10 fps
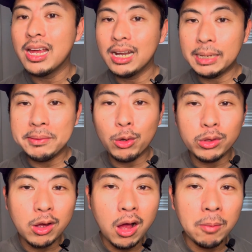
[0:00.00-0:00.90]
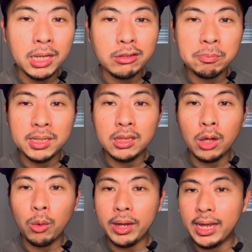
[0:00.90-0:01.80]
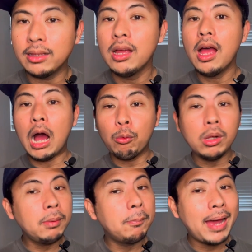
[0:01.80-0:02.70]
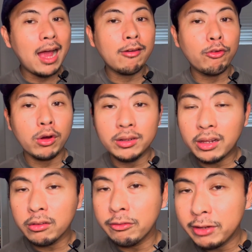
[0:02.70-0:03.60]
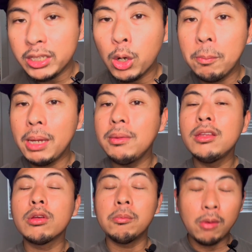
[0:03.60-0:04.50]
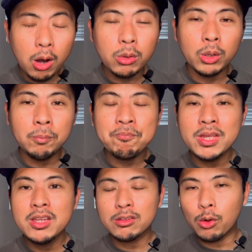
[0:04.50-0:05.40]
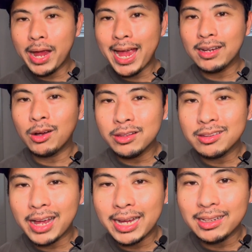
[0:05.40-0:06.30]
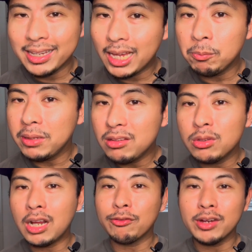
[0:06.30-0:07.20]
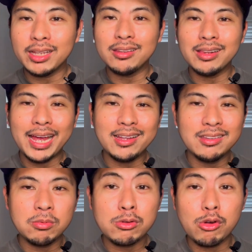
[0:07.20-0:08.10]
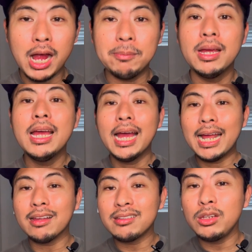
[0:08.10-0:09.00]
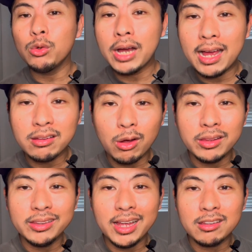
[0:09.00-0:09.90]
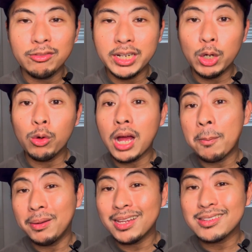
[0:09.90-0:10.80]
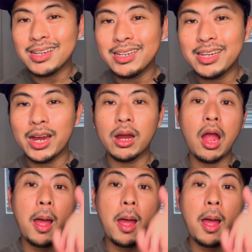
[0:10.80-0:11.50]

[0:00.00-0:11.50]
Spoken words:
Let me know in the comments below. And I will be back for another video maybe tomorrow. So hang on tight. Again, please do not forget to like and subscribe. And I'll see you guys on the next video. God bless. Take care.